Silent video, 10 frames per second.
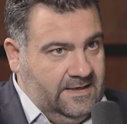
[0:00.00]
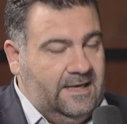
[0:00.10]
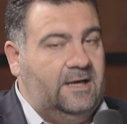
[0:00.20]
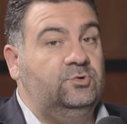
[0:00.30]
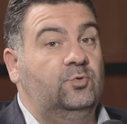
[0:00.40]

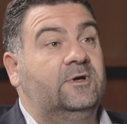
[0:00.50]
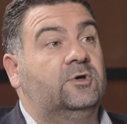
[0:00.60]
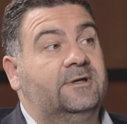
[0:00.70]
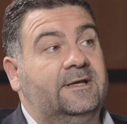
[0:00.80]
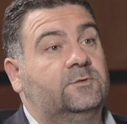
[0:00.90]
How do we
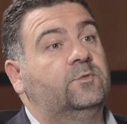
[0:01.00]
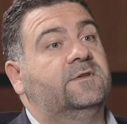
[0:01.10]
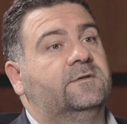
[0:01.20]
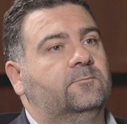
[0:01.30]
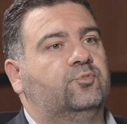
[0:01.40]
connect
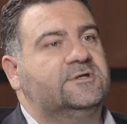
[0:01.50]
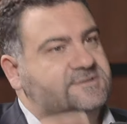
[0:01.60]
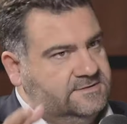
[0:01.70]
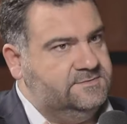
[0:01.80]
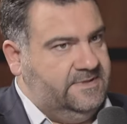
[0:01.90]
with
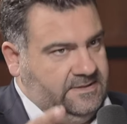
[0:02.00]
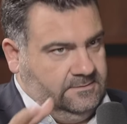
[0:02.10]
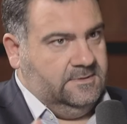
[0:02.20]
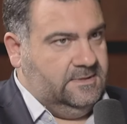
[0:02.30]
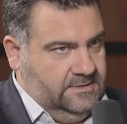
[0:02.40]
Brussels,
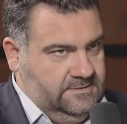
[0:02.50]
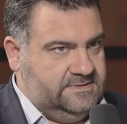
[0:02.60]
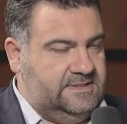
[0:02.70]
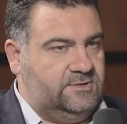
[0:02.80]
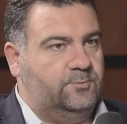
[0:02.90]
being the
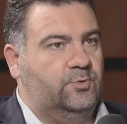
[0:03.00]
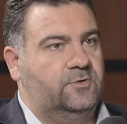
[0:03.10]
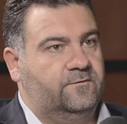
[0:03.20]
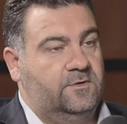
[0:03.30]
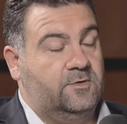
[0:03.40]
center
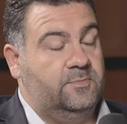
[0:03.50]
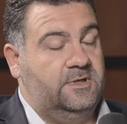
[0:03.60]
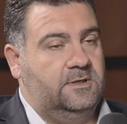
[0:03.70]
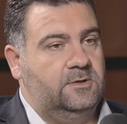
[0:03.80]
point of the European